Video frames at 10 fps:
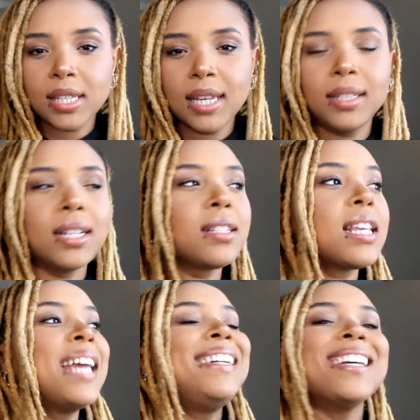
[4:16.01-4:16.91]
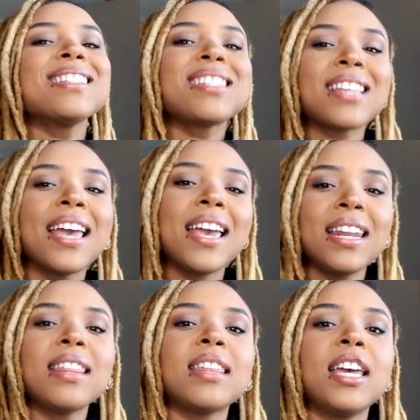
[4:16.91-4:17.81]
It didn't say
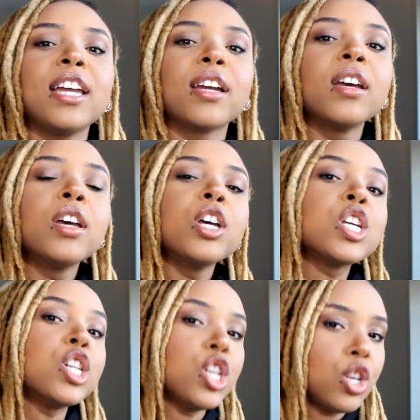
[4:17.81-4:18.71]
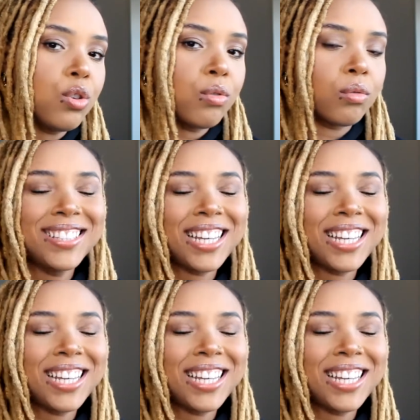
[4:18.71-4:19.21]
anything new.